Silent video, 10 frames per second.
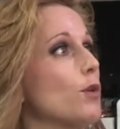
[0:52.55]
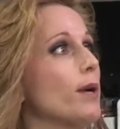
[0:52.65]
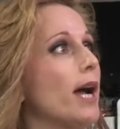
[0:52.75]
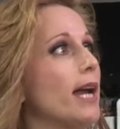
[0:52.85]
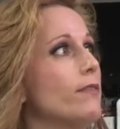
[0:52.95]

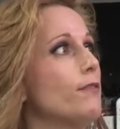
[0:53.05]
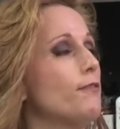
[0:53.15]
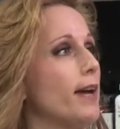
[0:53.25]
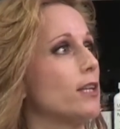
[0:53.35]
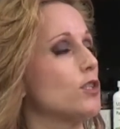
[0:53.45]
So it kind of
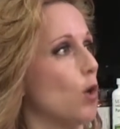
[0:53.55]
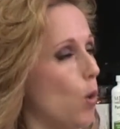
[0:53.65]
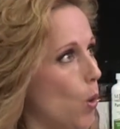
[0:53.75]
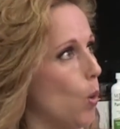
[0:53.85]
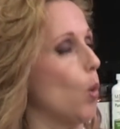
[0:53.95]
affects the
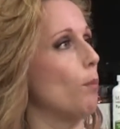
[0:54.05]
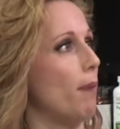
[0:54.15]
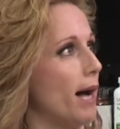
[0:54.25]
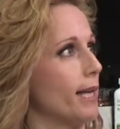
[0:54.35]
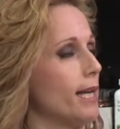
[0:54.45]
whole
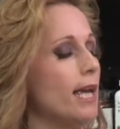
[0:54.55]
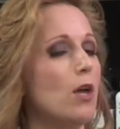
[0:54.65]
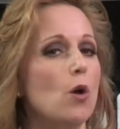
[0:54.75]
body.